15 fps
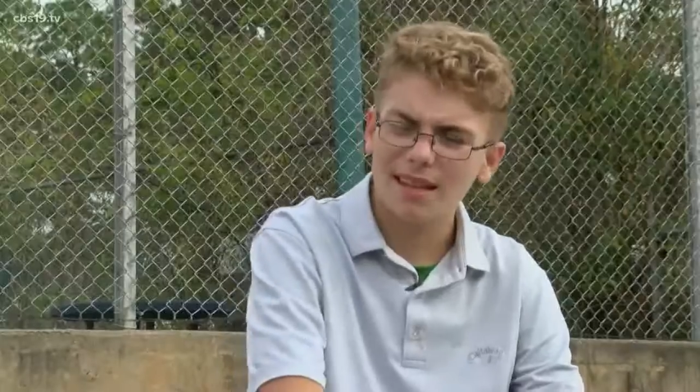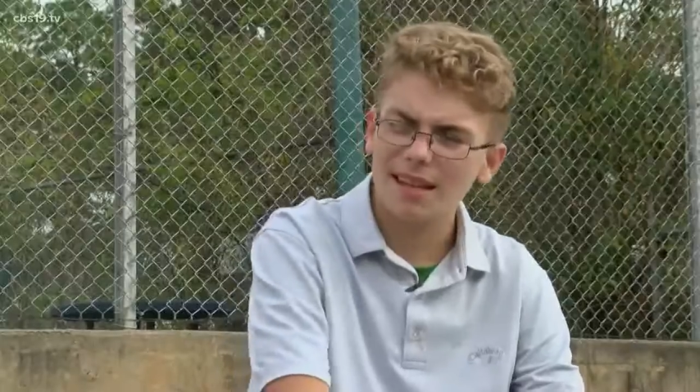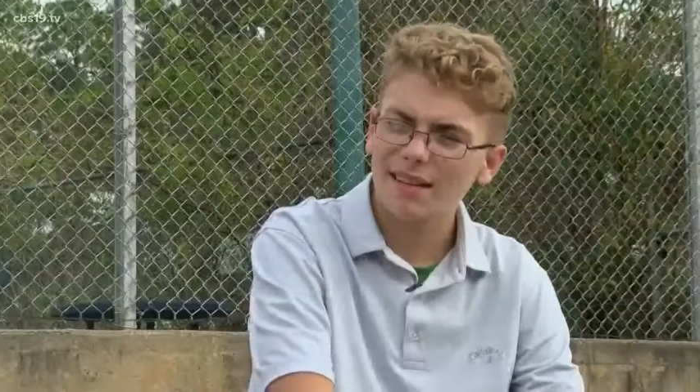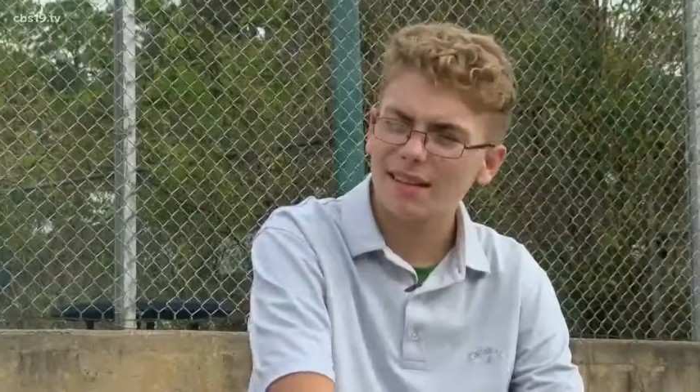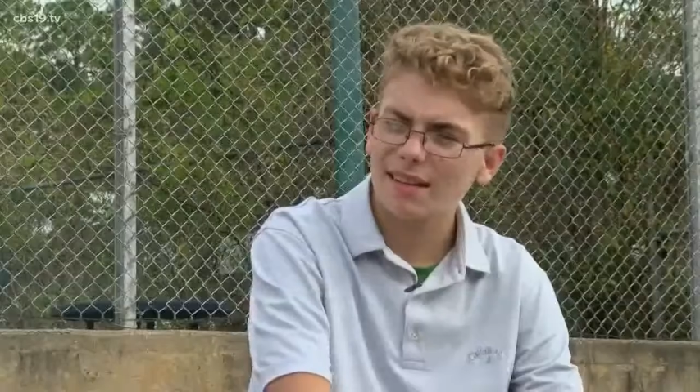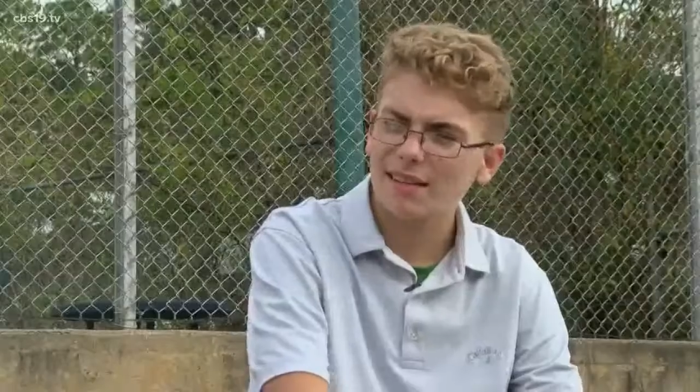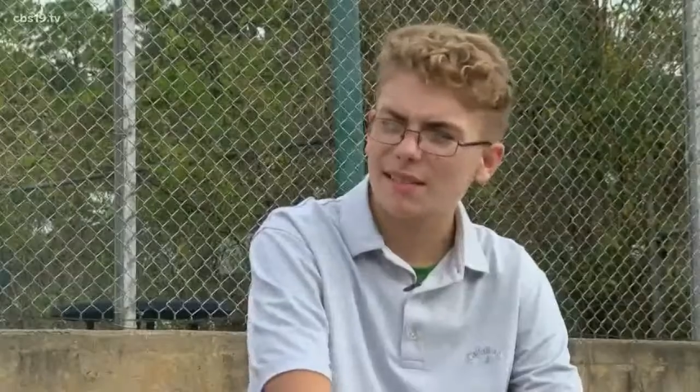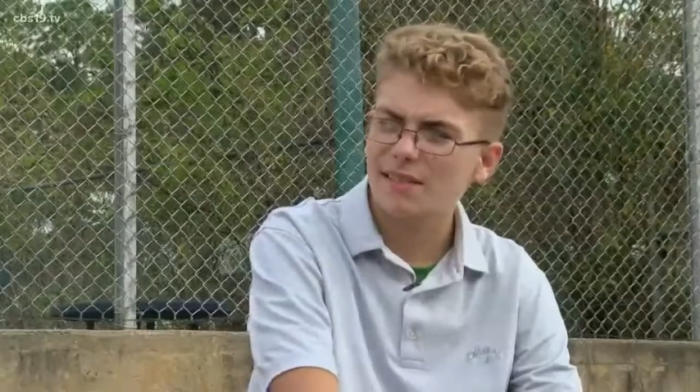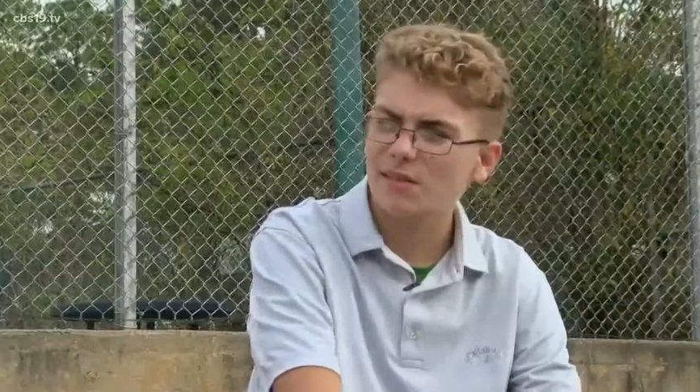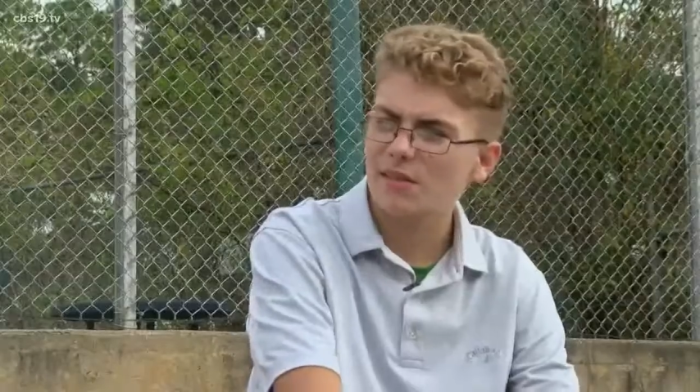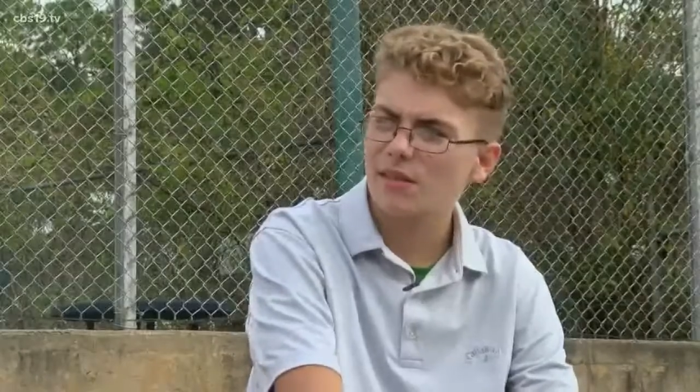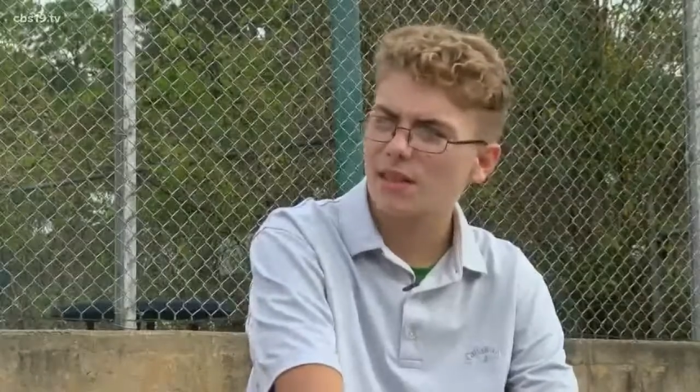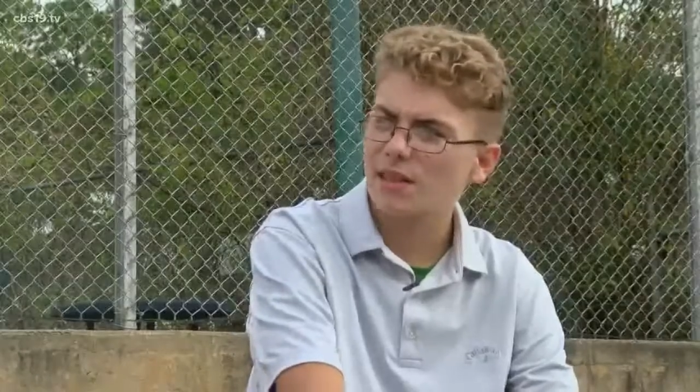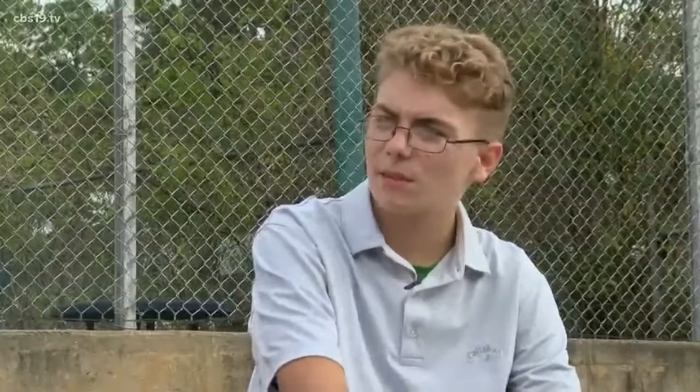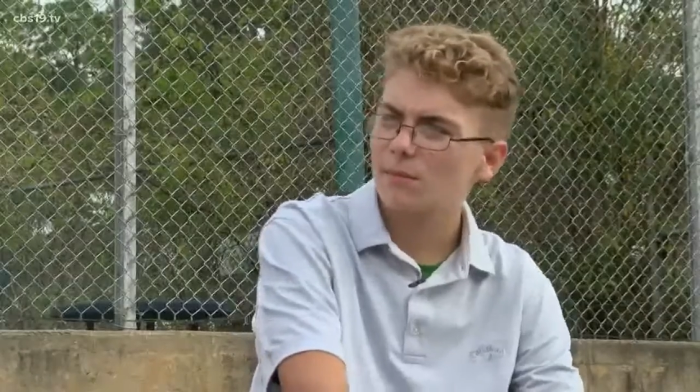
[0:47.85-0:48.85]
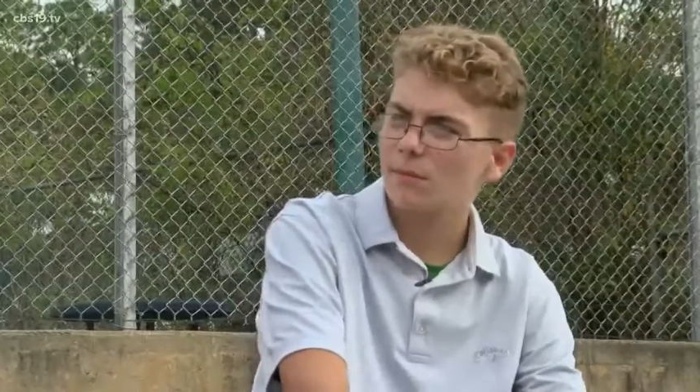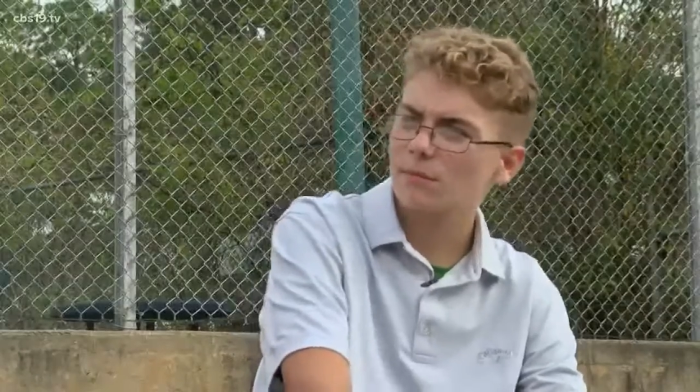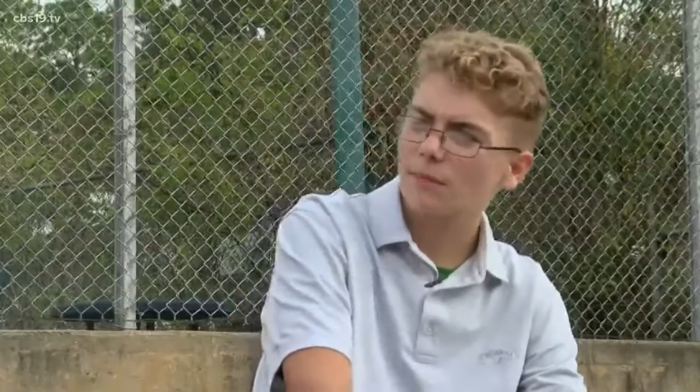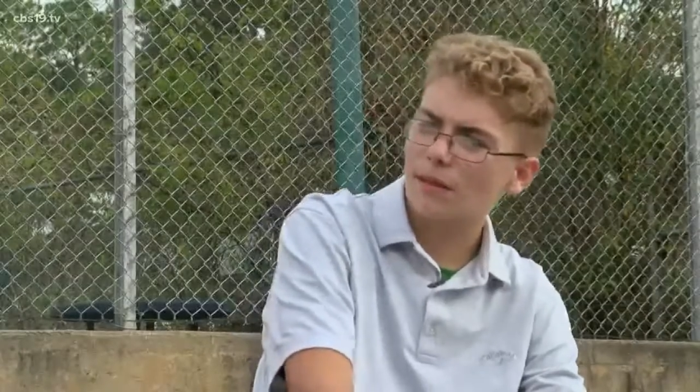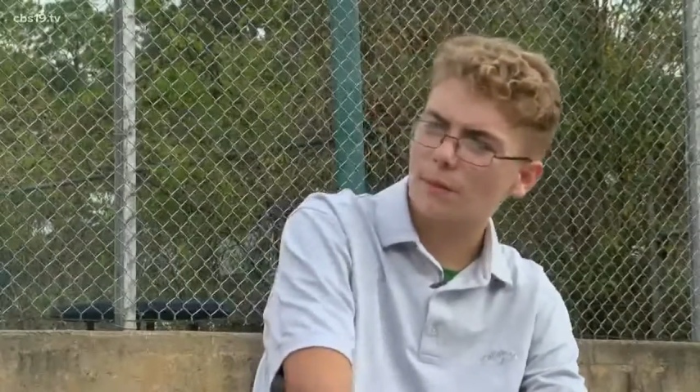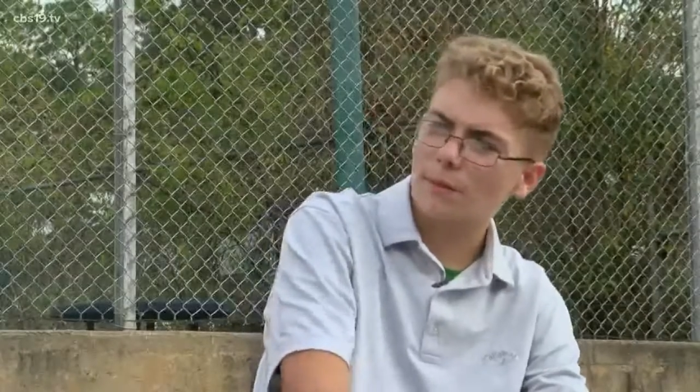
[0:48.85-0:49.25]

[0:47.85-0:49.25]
kind of like a stealth game, like